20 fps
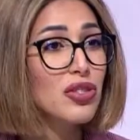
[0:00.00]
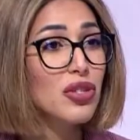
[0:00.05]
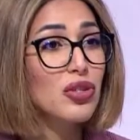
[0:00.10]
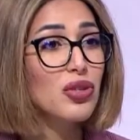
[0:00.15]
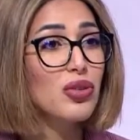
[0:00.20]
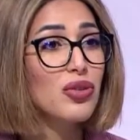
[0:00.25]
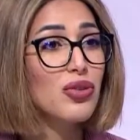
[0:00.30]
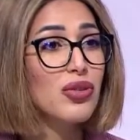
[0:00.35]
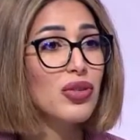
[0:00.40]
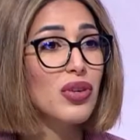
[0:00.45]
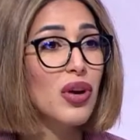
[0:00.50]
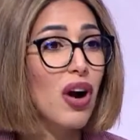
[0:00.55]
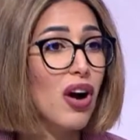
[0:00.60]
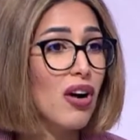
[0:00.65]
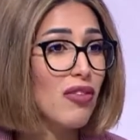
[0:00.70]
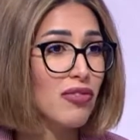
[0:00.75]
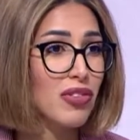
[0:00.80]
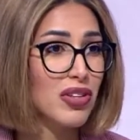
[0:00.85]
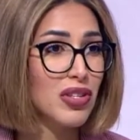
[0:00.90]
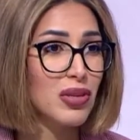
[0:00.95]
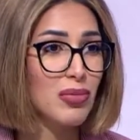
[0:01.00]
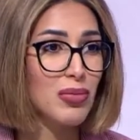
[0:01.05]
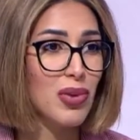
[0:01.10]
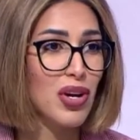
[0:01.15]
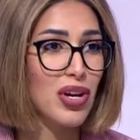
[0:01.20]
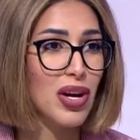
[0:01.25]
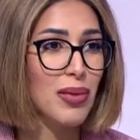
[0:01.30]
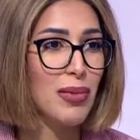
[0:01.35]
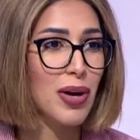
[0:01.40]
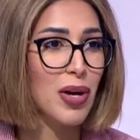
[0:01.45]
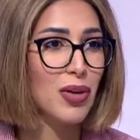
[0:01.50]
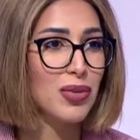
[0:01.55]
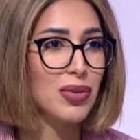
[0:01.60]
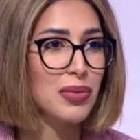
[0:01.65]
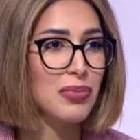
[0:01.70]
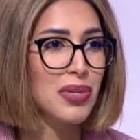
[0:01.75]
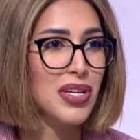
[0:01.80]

choose coffee to blog about?